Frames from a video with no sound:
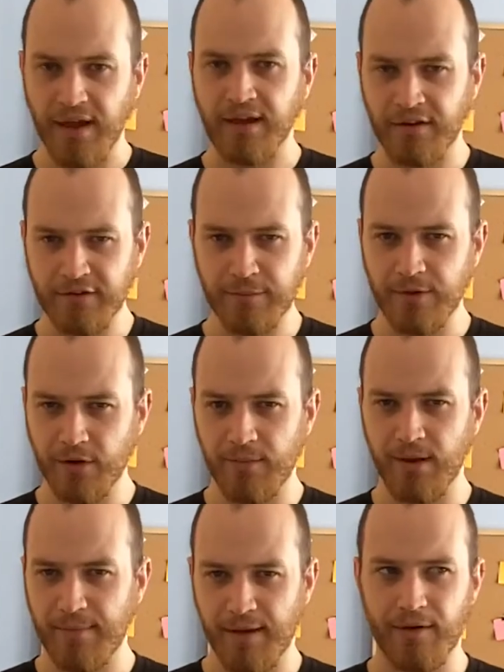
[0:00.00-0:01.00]
it cost me
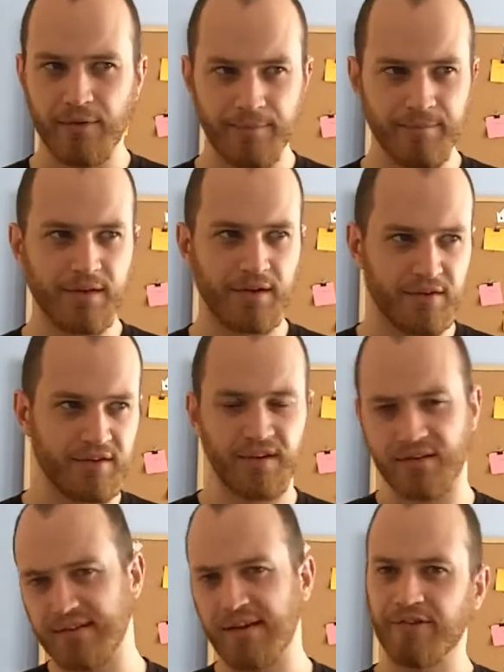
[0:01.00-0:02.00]
normally about you know
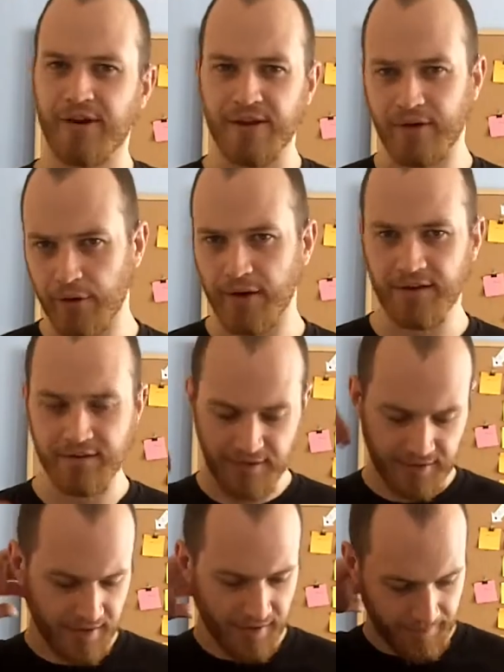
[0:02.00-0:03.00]
six, seven, eight quid,
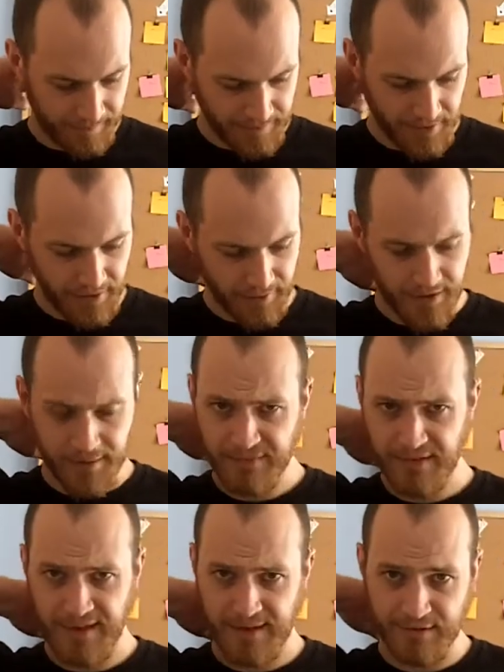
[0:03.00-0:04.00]
um, and I went up
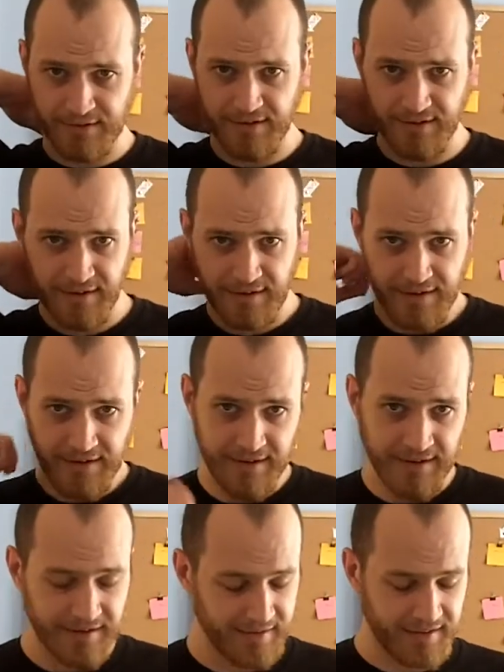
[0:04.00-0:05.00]
to the counter,
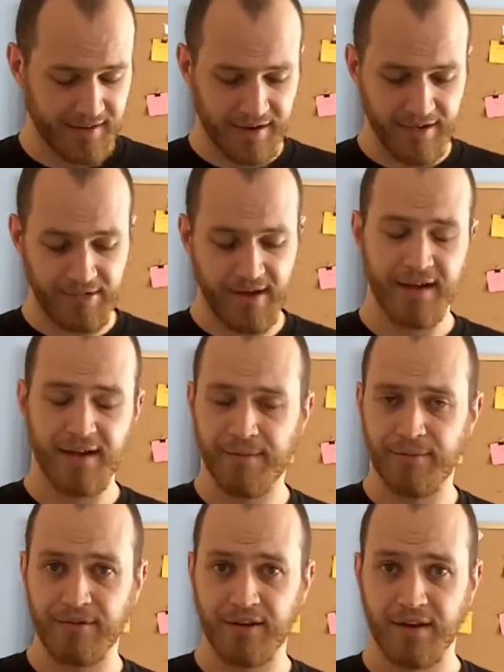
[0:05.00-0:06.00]
and the guy rang it
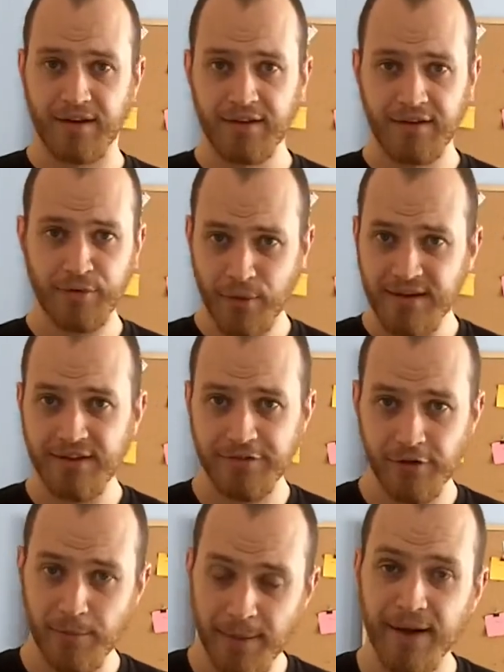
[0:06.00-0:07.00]
up and was like twenty
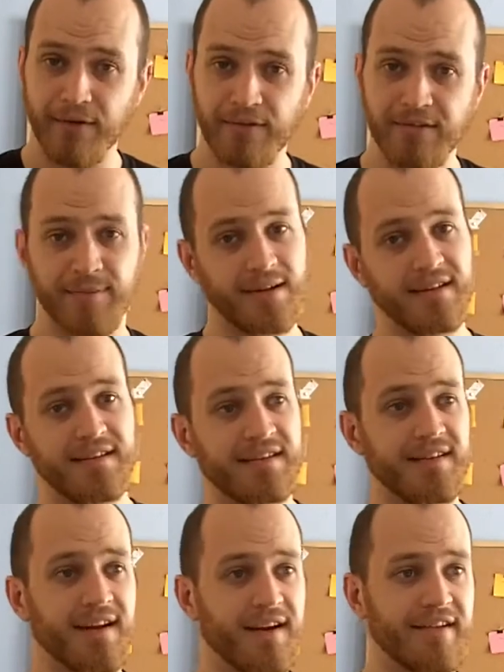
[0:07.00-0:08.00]
four pounds,
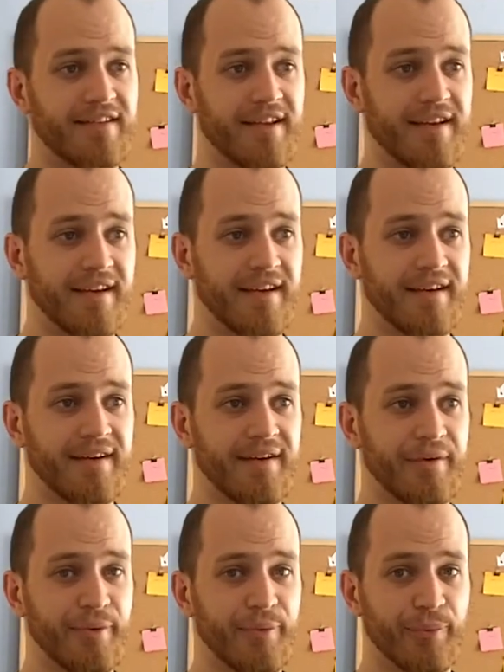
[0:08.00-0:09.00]
please, and I was like,
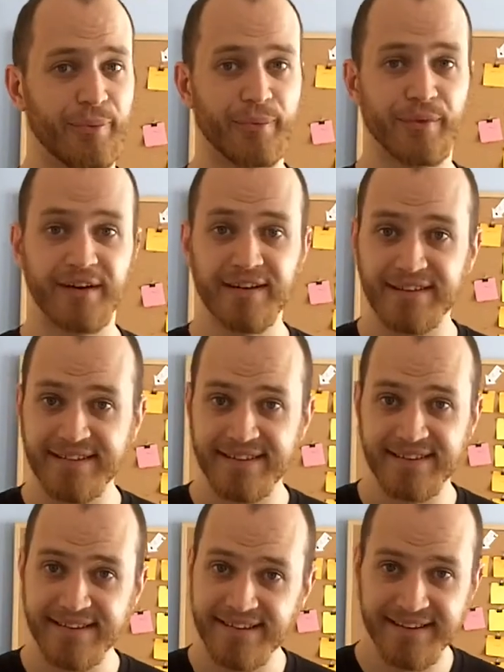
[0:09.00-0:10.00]

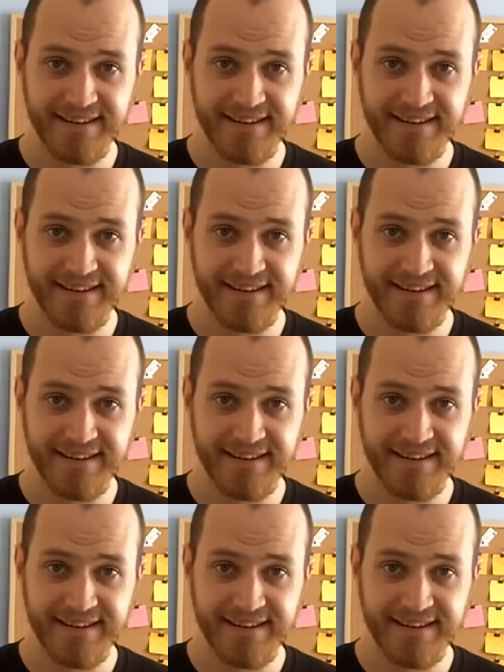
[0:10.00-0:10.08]
what?